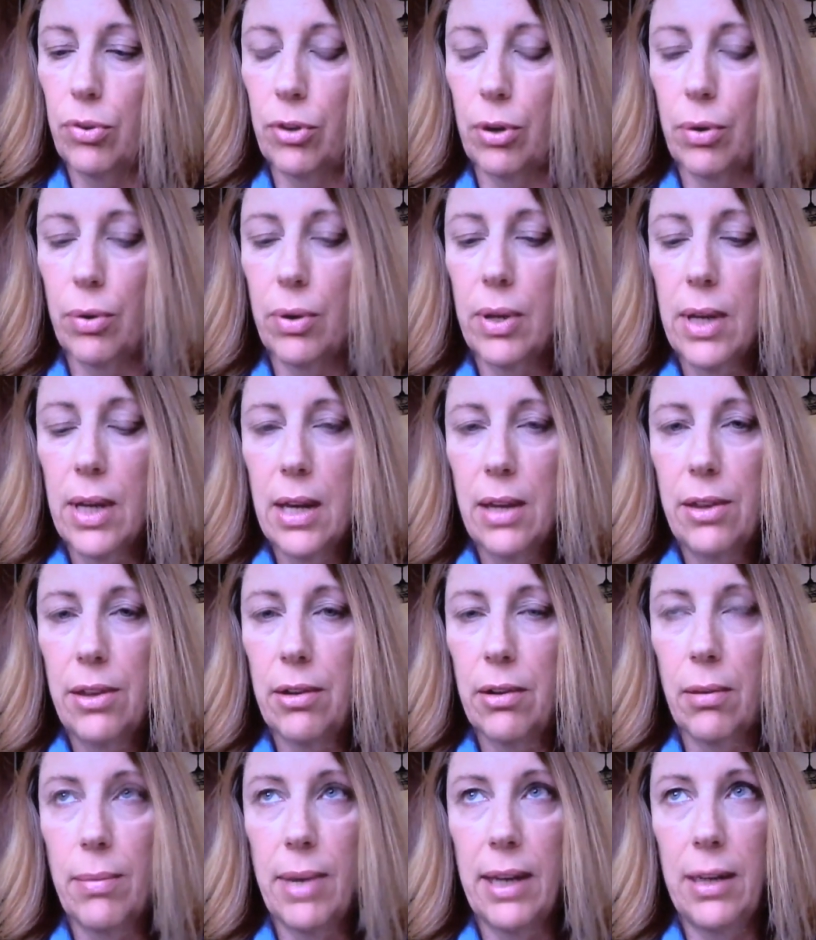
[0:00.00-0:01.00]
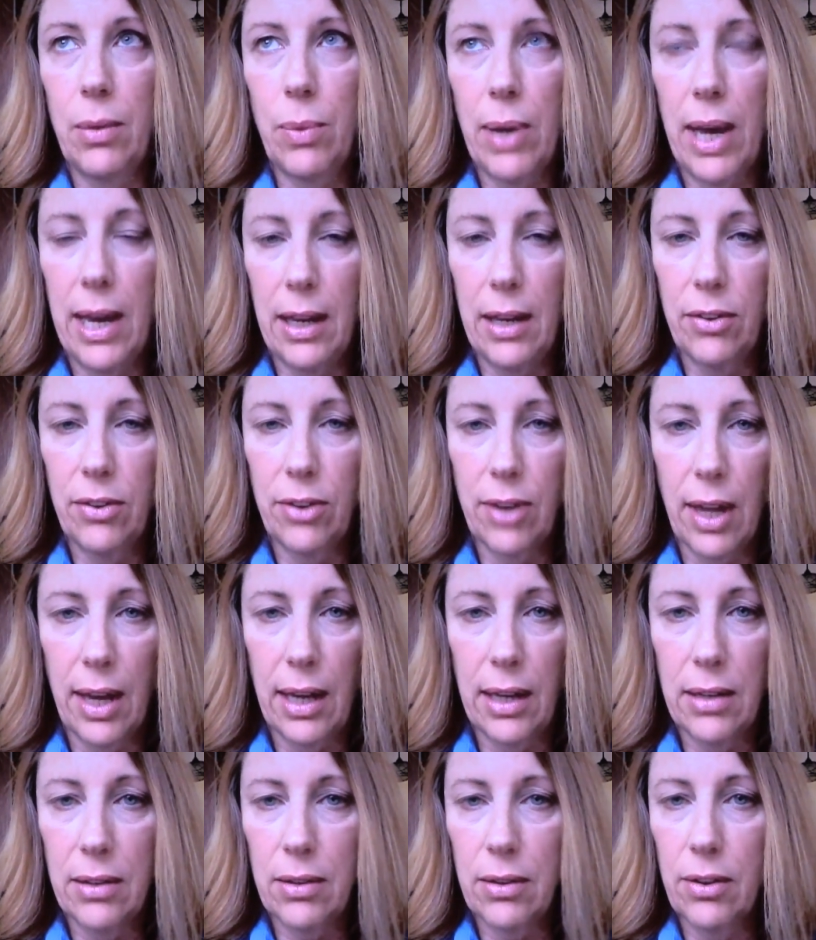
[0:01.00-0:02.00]
So there are many ways
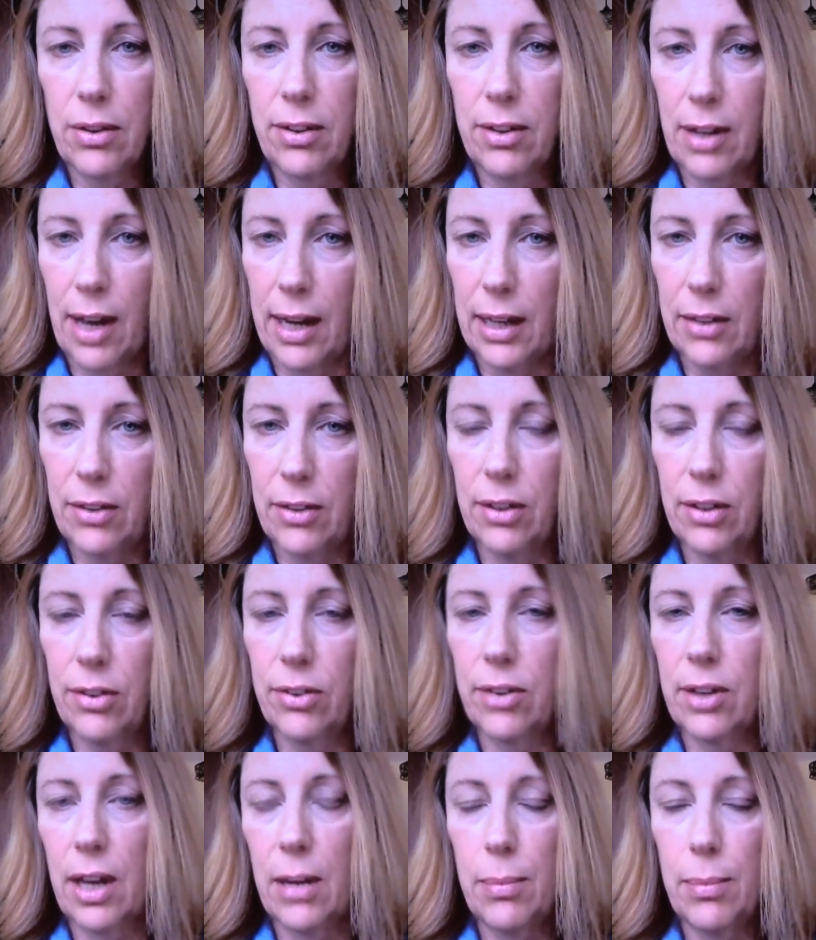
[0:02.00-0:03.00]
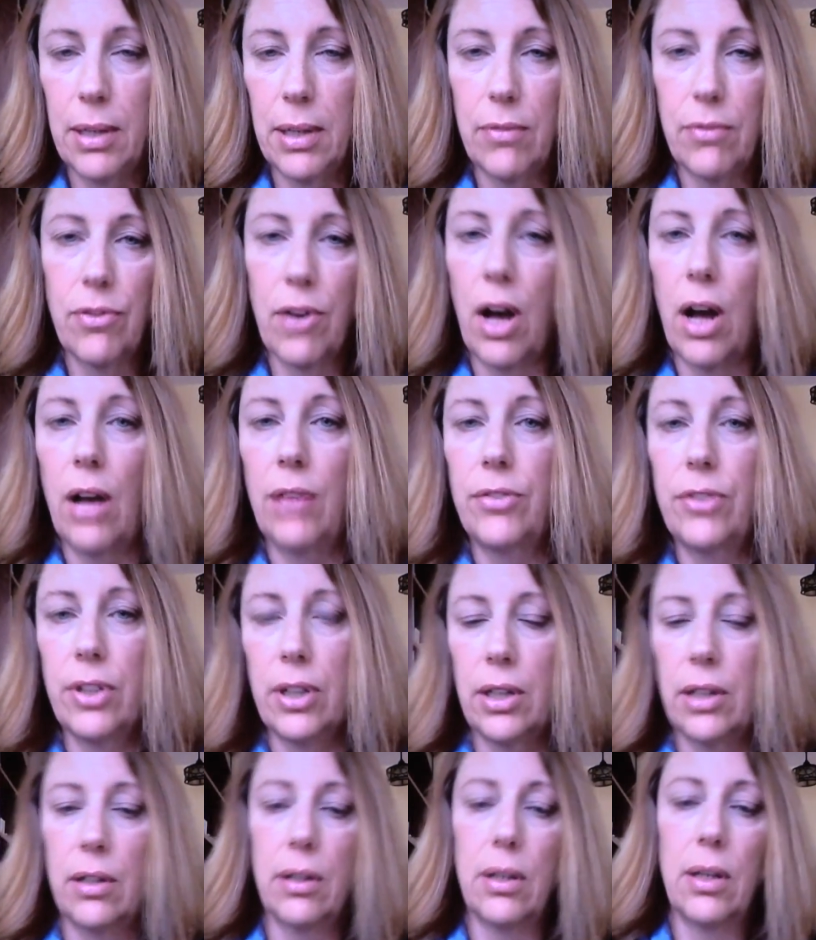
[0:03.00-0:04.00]
that scientists can be involved
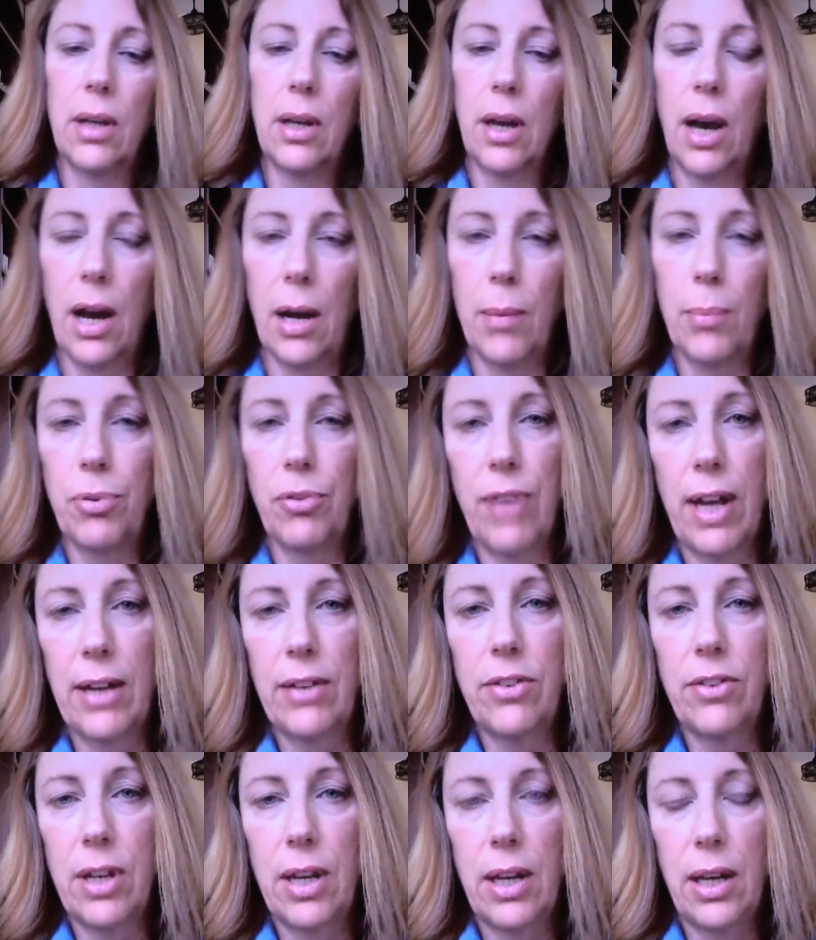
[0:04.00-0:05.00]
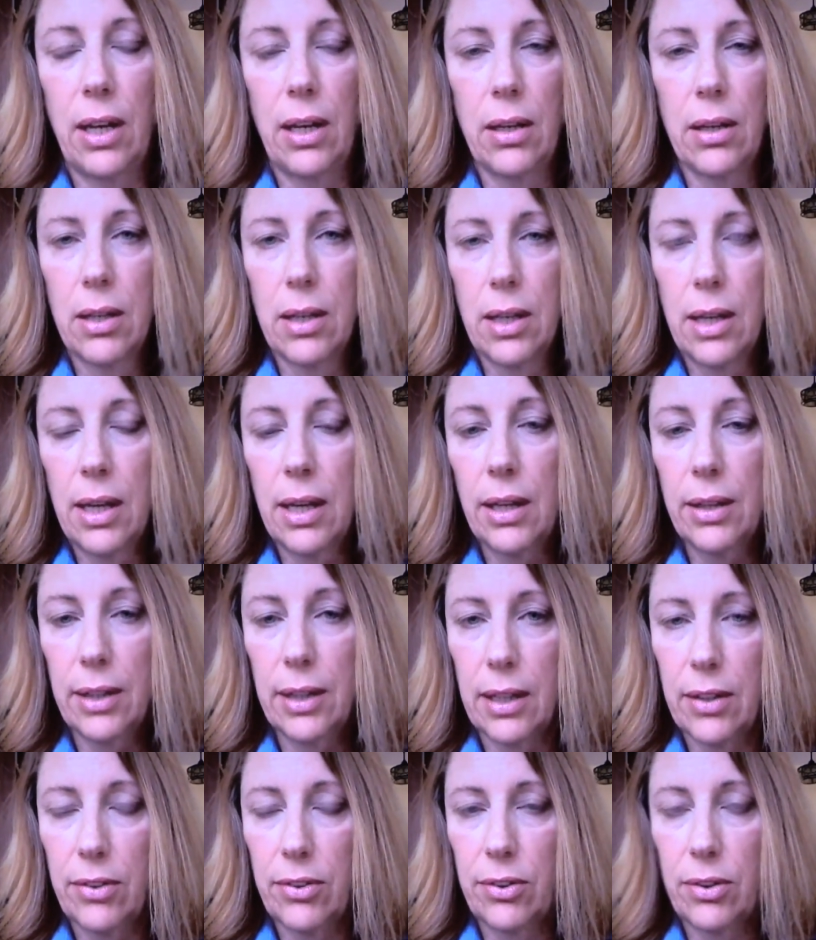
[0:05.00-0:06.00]
in preventing
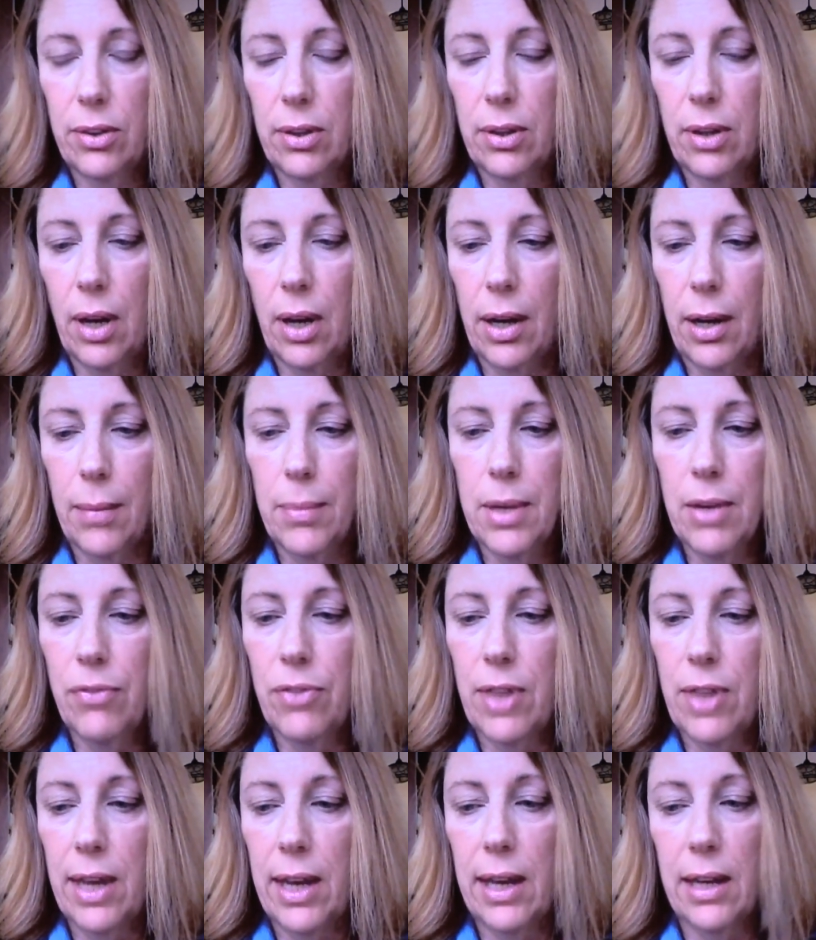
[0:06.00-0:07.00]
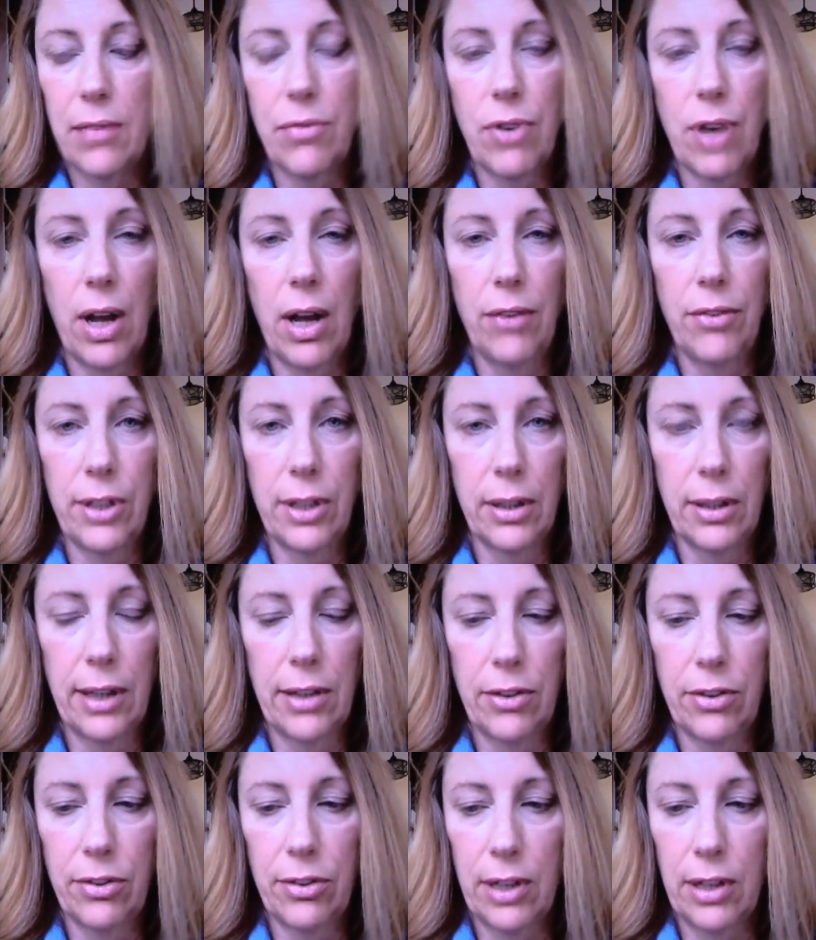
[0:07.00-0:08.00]
illness if they get involved in the
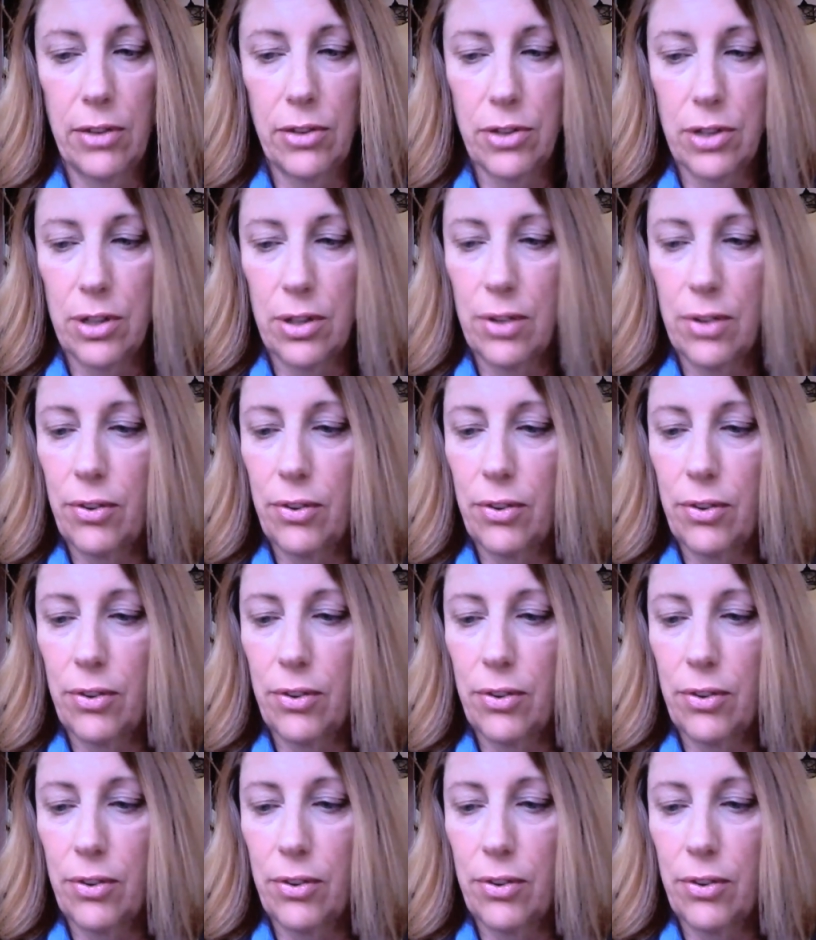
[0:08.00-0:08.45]
legislature.